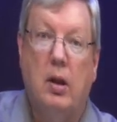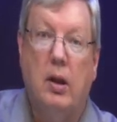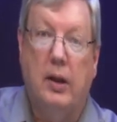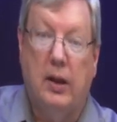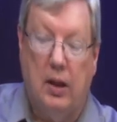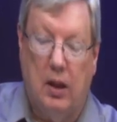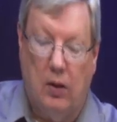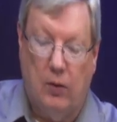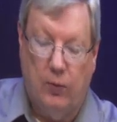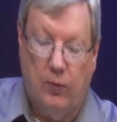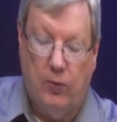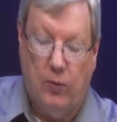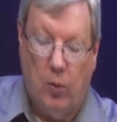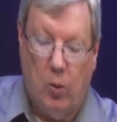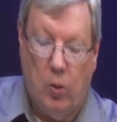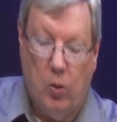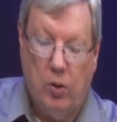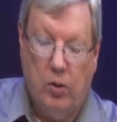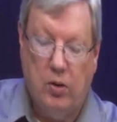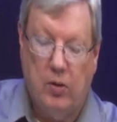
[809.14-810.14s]
Again,
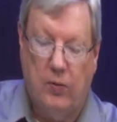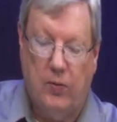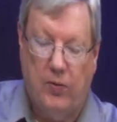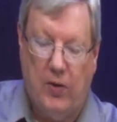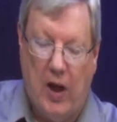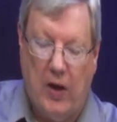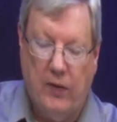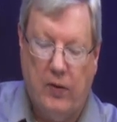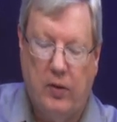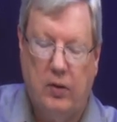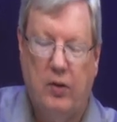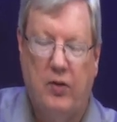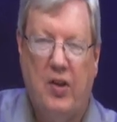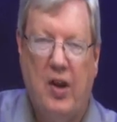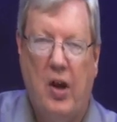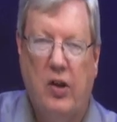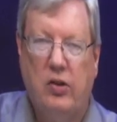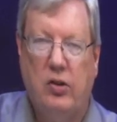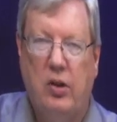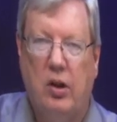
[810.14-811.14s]
$400,000 to
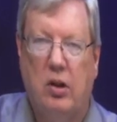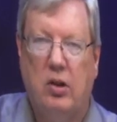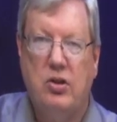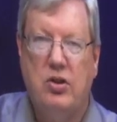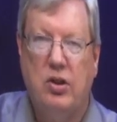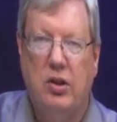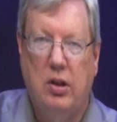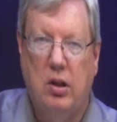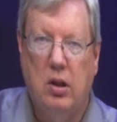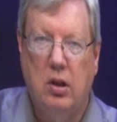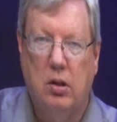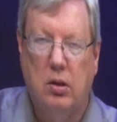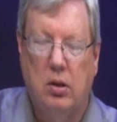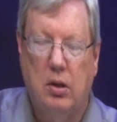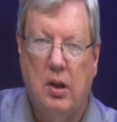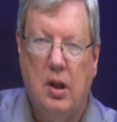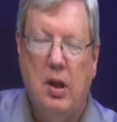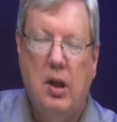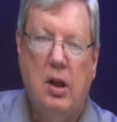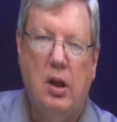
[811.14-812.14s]
$500,000 a
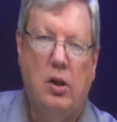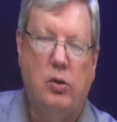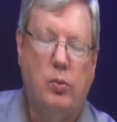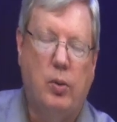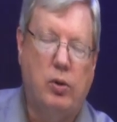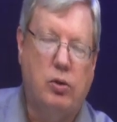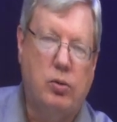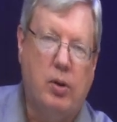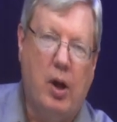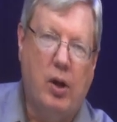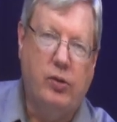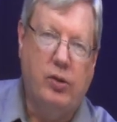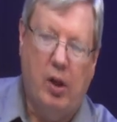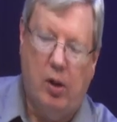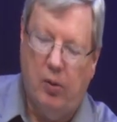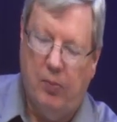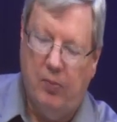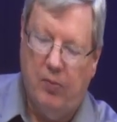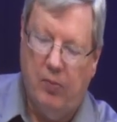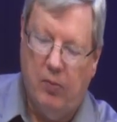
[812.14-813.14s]
year is what
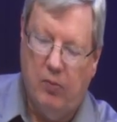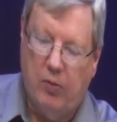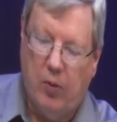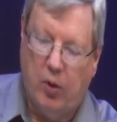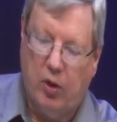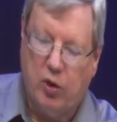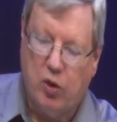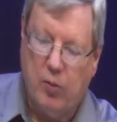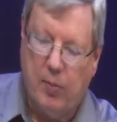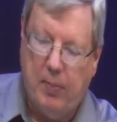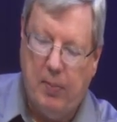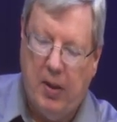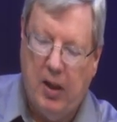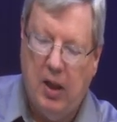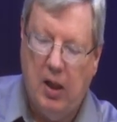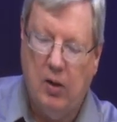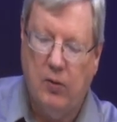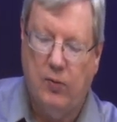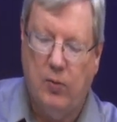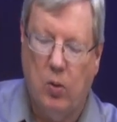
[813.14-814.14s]
Troutdale voters will be
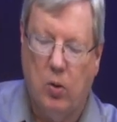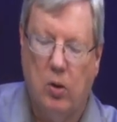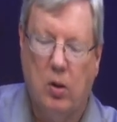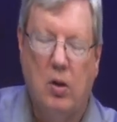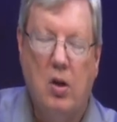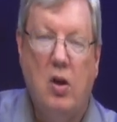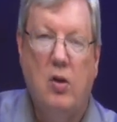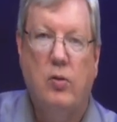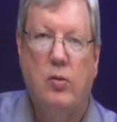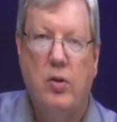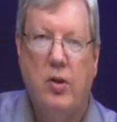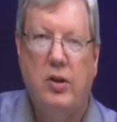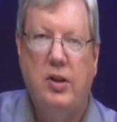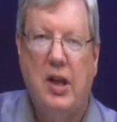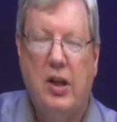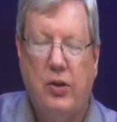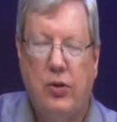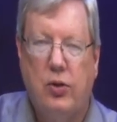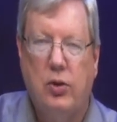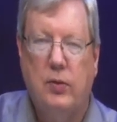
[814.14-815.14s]
paying for
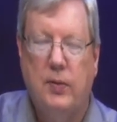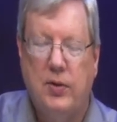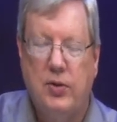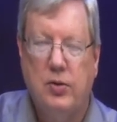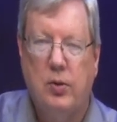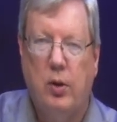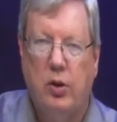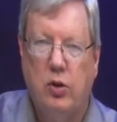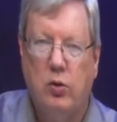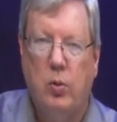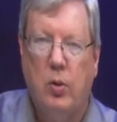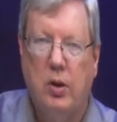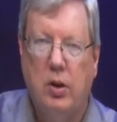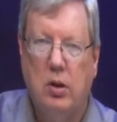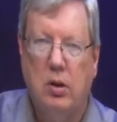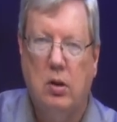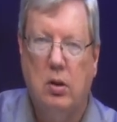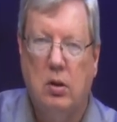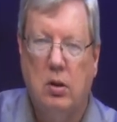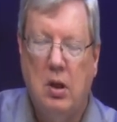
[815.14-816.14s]
the debt service on a
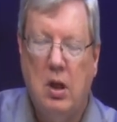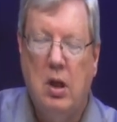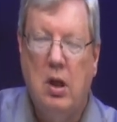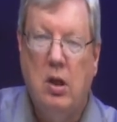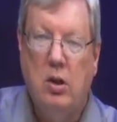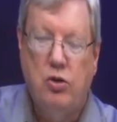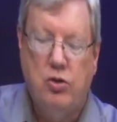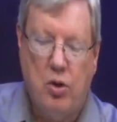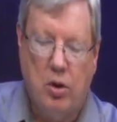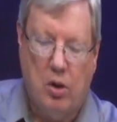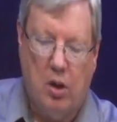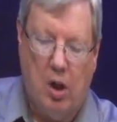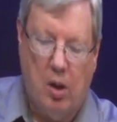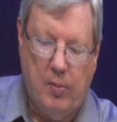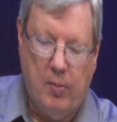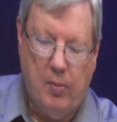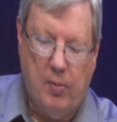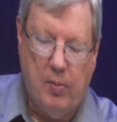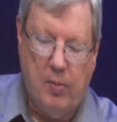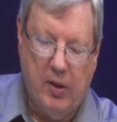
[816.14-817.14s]
20-year
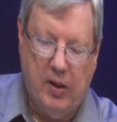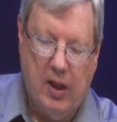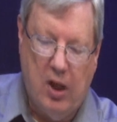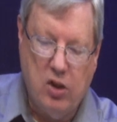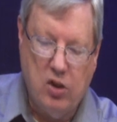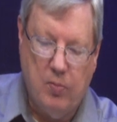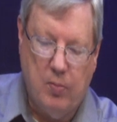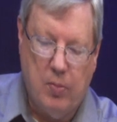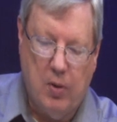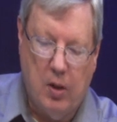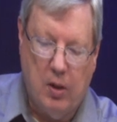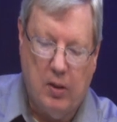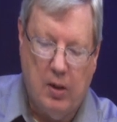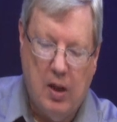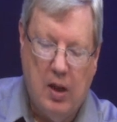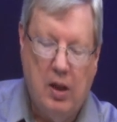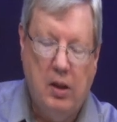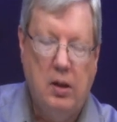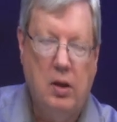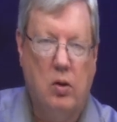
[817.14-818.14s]
general obligation bond.
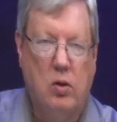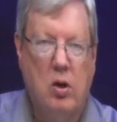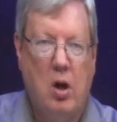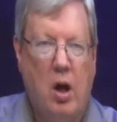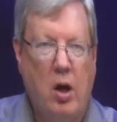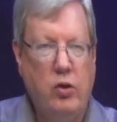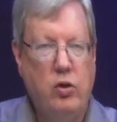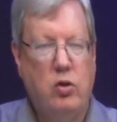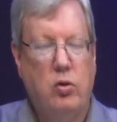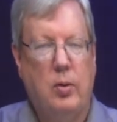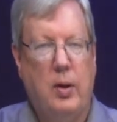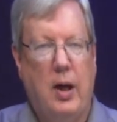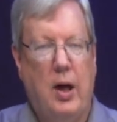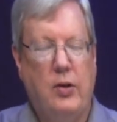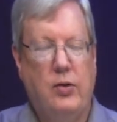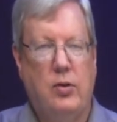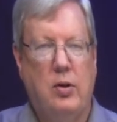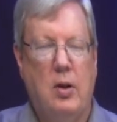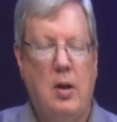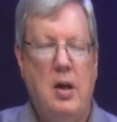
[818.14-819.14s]
Now
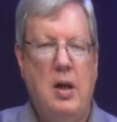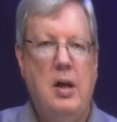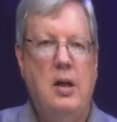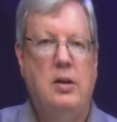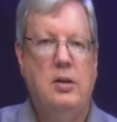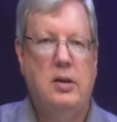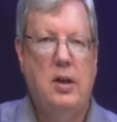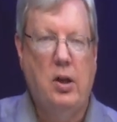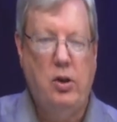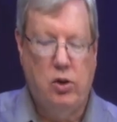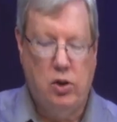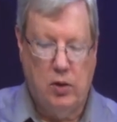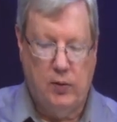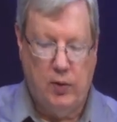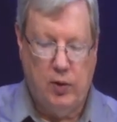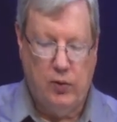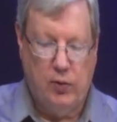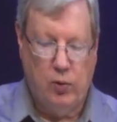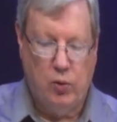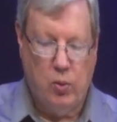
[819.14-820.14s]
contrast debt
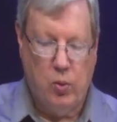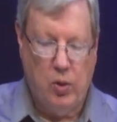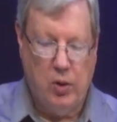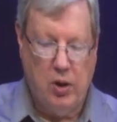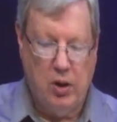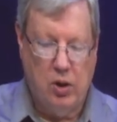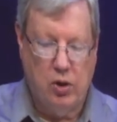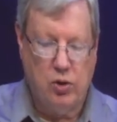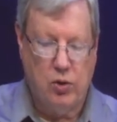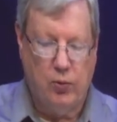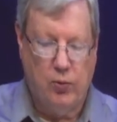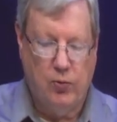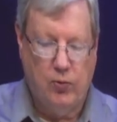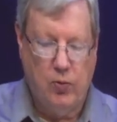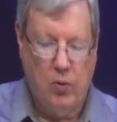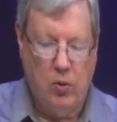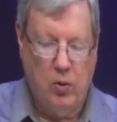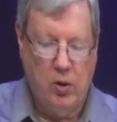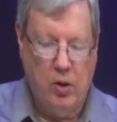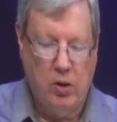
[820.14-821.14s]
service for 20 years of
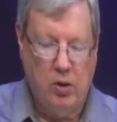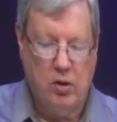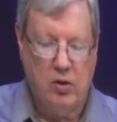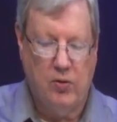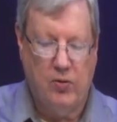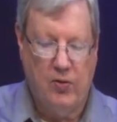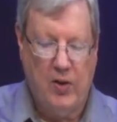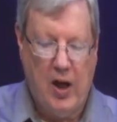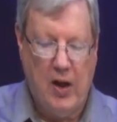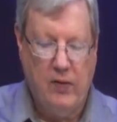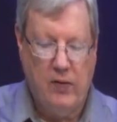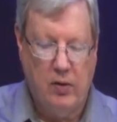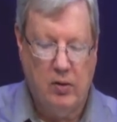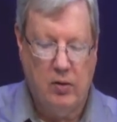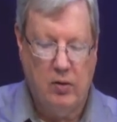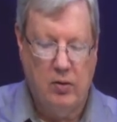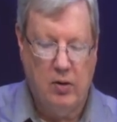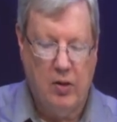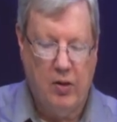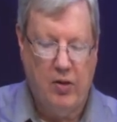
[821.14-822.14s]
$400,000 to
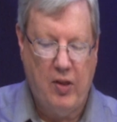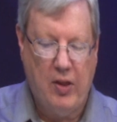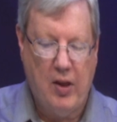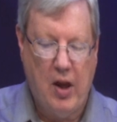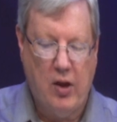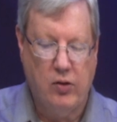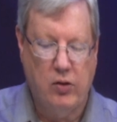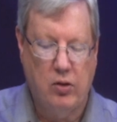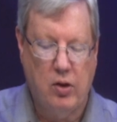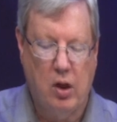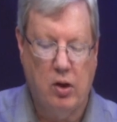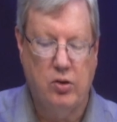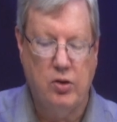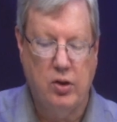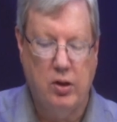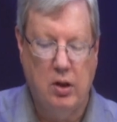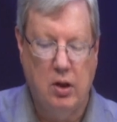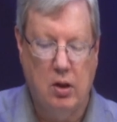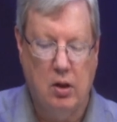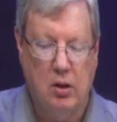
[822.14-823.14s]
$500,000
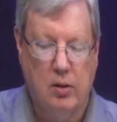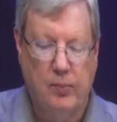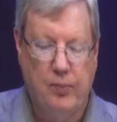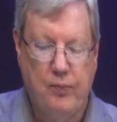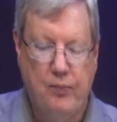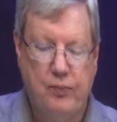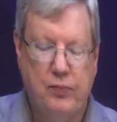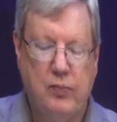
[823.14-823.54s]
a year.